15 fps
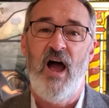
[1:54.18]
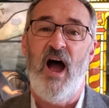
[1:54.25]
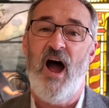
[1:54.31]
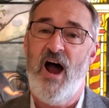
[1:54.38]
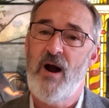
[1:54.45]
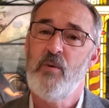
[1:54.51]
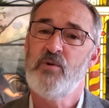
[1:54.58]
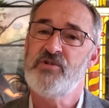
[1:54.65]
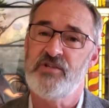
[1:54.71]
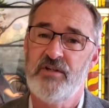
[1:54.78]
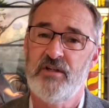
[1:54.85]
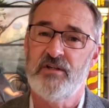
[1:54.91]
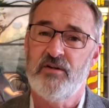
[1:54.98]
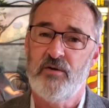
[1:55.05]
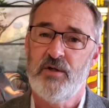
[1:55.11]
I was
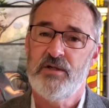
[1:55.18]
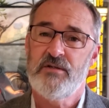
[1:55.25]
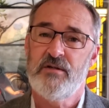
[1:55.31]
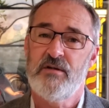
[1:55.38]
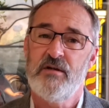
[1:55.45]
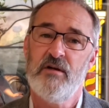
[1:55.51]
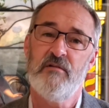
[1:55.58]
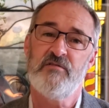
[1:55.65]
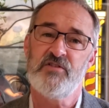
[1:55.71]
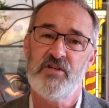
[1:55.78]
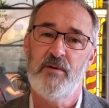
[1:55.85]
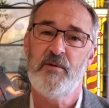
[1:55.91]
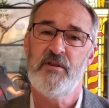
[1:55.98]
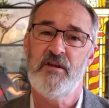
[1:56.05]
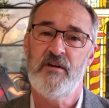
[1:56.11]
ignorant of
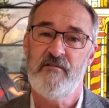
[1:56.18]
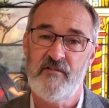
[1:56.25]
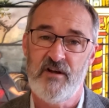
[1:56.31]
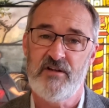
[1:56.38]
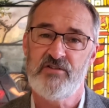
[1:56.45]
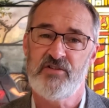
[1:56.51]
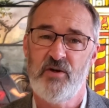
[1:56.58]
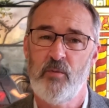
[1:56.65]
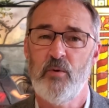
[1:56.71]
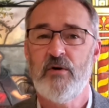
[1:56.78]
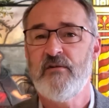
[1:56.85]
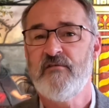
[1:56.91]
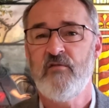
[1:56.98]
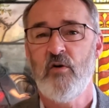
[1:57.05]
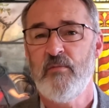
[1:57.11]
some of the events that were
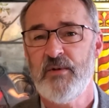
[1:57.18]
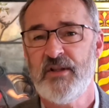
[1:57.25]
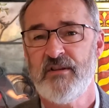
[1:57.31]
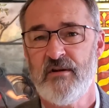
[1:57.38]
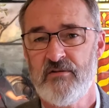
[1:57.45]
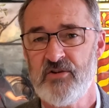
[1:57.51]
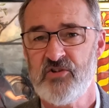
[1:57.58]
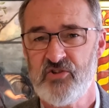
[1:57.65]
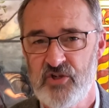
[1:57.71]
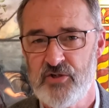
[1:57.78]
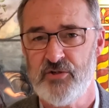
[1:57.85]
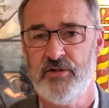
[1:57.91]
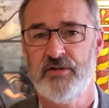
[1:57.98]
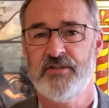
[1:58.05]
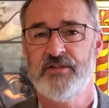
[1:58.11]
informing their
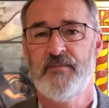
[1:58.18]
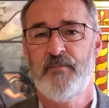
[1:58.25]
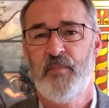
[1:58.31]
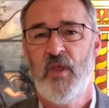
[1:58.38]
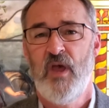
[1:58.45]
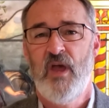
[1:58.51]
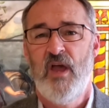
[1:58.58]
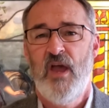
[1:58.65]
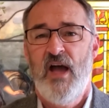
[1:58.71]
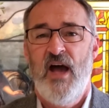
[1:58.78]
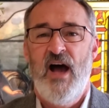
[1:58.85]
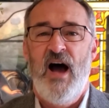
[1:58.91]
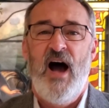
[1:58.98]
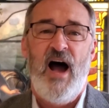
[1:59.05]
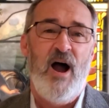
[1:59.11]
decisions.
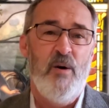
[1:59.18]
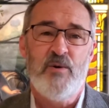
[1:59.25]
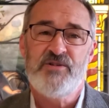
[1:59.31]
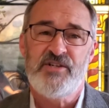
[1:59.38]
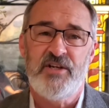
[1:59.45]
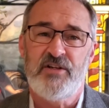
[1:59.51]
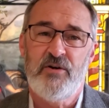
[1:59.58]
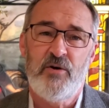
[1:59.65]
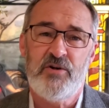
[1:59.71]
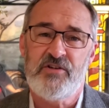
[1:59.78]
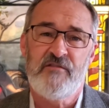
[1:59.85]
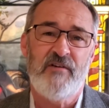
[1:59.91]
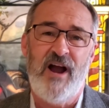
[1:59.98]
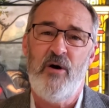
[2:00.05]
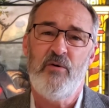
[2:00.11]
I was ignorant
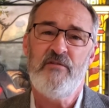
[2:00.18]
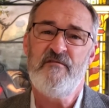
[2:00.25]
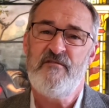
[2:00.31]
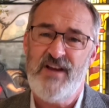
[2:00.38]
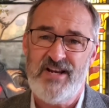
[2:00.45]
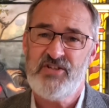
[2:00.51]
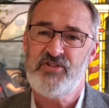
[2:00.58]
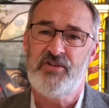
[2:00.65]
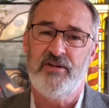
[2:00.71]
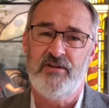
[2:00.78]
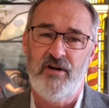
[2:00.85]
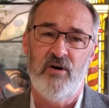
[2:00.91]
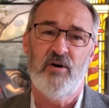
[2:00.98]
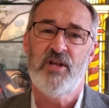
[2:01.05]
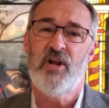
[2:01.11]
of how invested
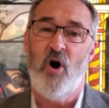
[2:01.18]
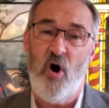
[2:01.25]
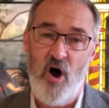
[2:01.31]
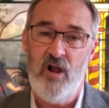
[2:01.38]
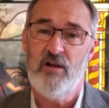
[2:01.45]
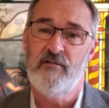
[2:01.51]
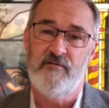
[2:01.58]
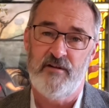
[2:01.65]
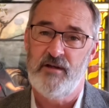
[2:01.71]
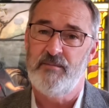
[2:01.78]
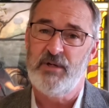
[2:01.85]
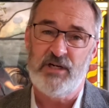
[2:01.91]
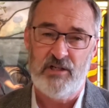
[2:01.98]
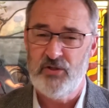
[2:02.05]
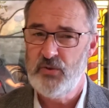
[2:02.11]
nearly all of them,
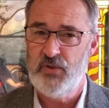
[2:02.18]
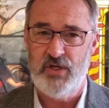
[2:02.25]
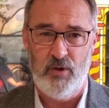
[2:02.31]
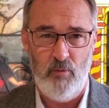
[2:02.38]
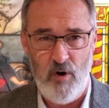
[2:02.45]
including